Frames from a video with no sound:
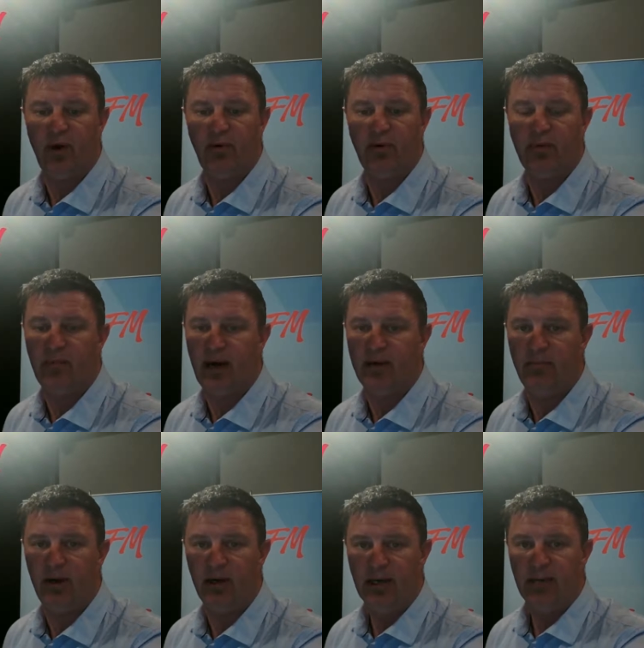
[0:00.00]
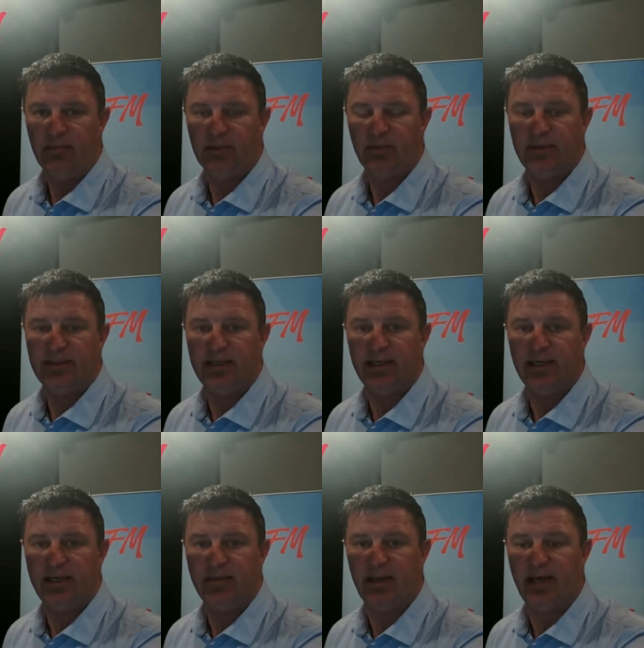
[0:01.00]
Road in Martinborough between
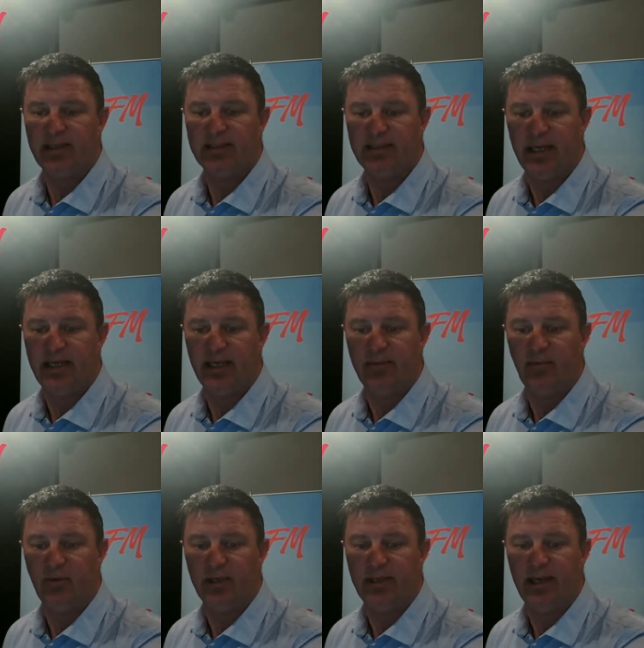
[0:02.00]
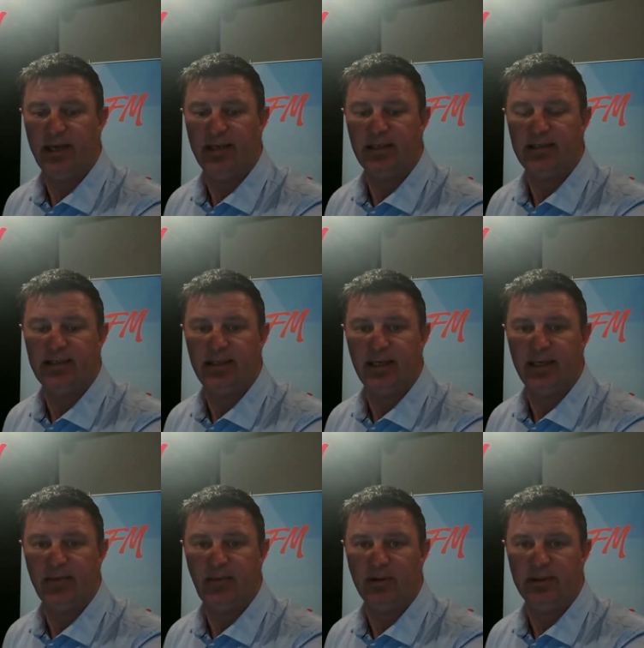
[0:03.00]
10am last Saturday morning and
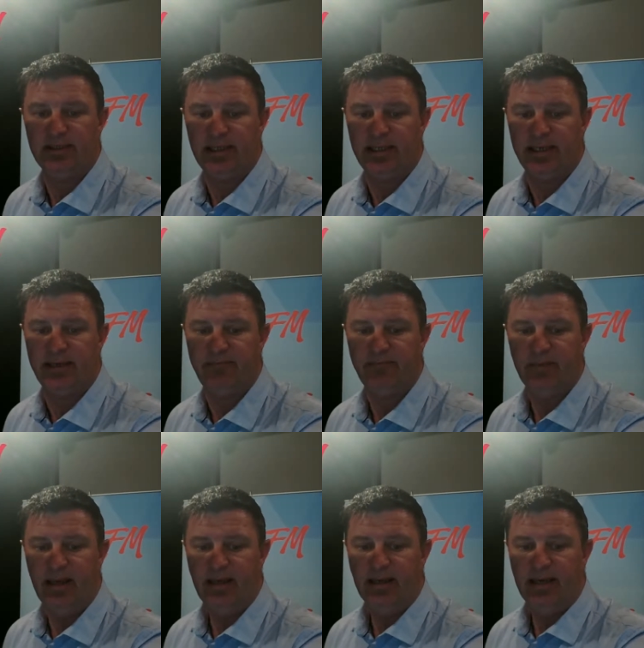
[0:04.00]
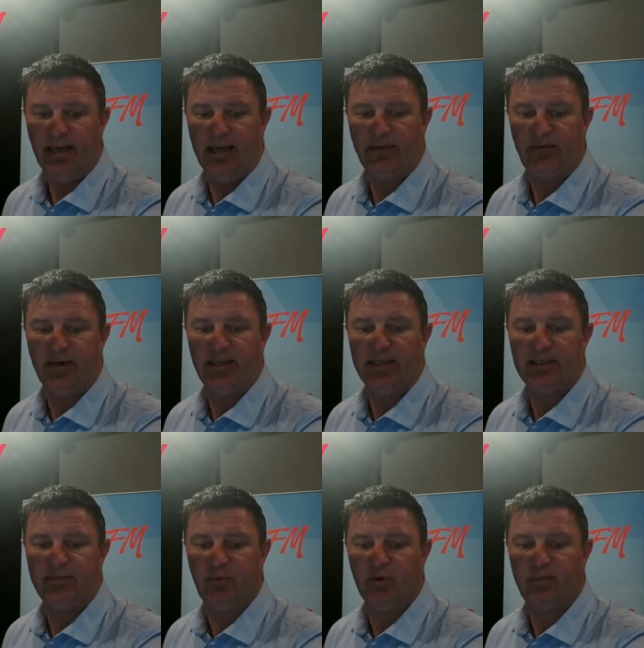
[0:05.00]
10am on Sunday. And finally, in
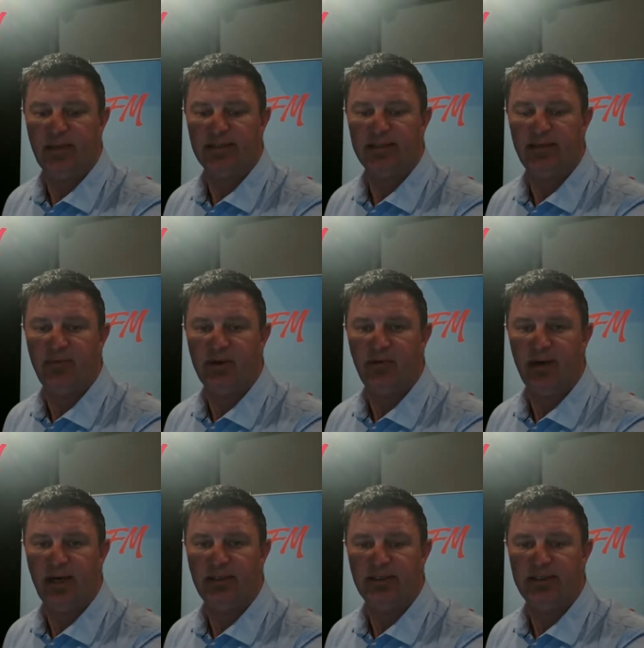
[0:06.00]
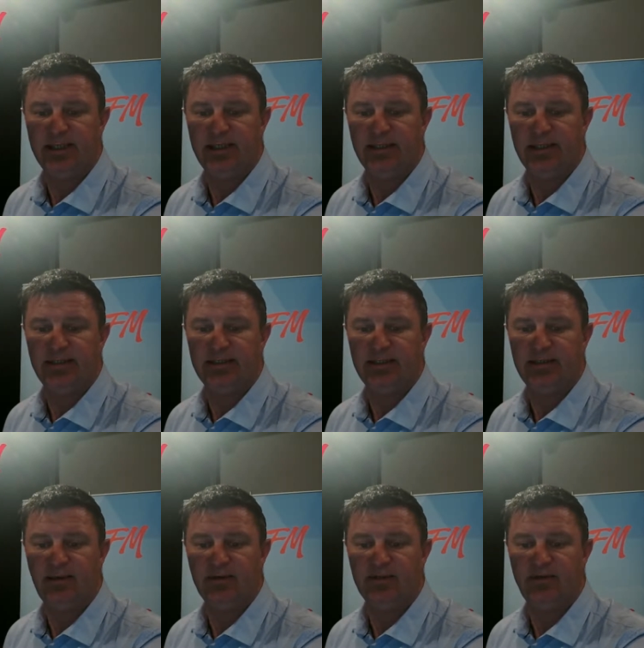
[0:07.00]
sport, and Recreation Centre is set
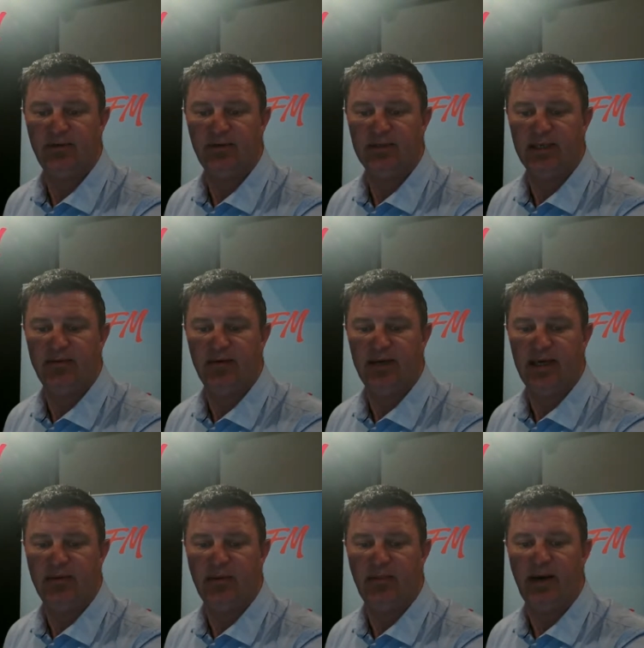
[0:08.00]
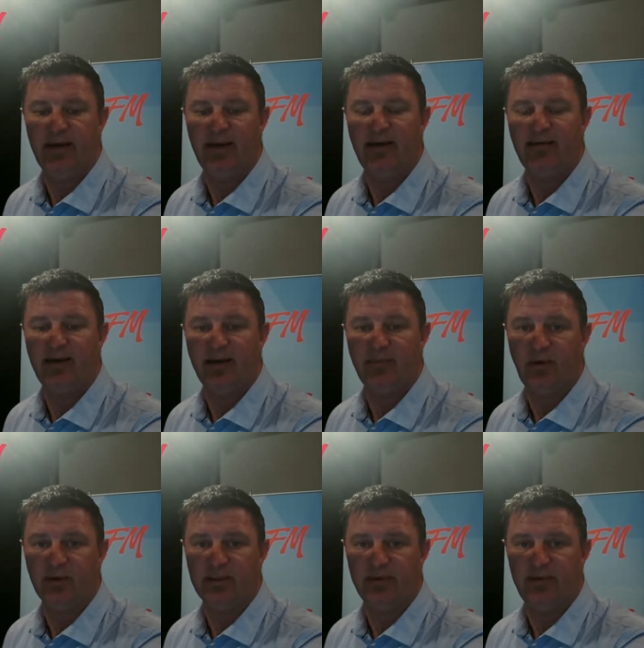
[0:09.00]
to host the first ever MMA and
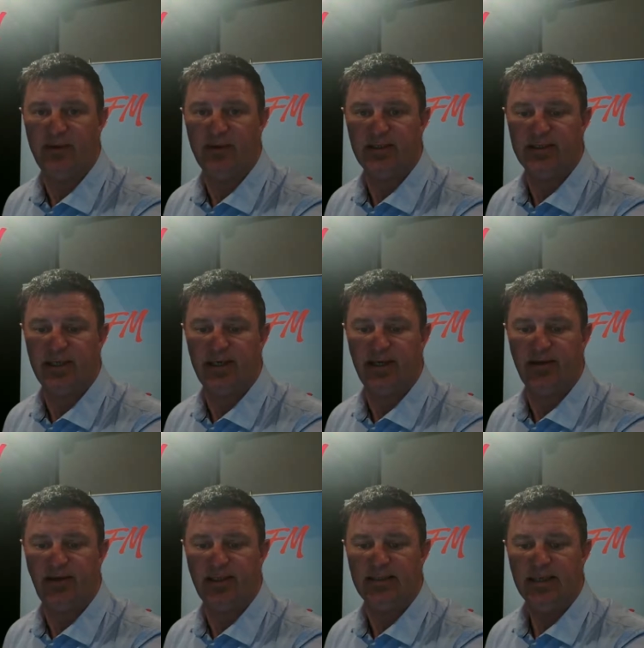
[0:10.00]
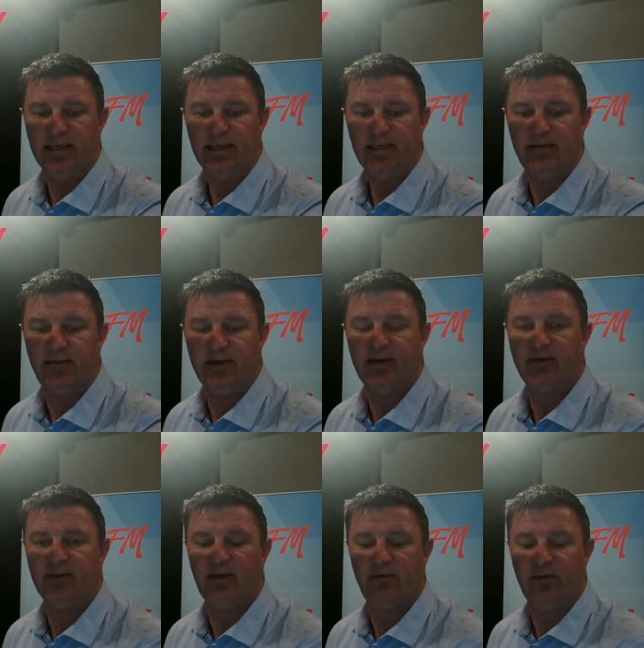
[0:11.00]
kickbox event this Saturday night. The event
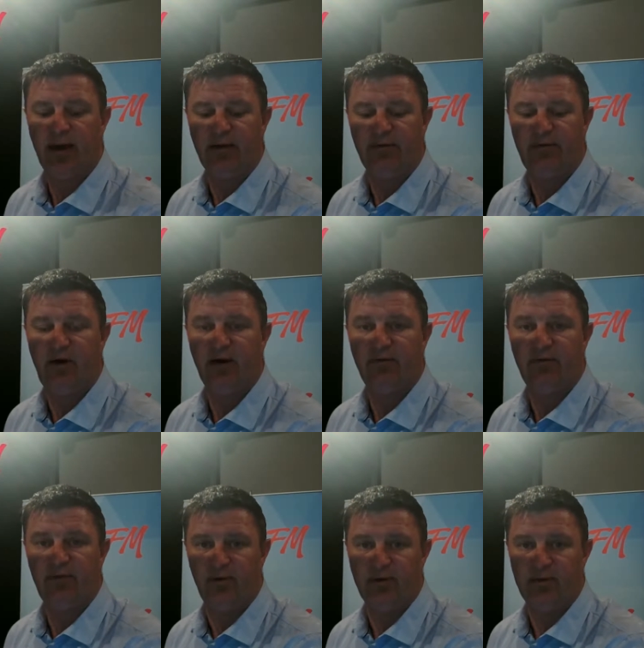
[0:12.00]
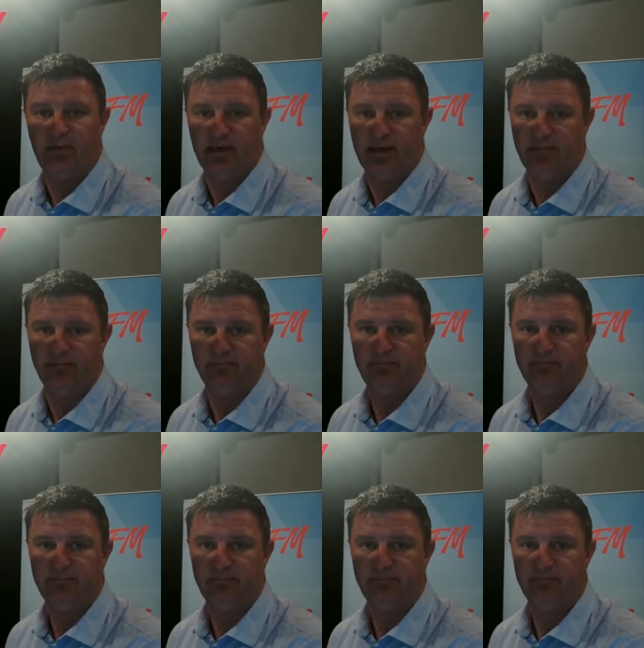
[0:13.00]
kicks off at 5:30 p.m.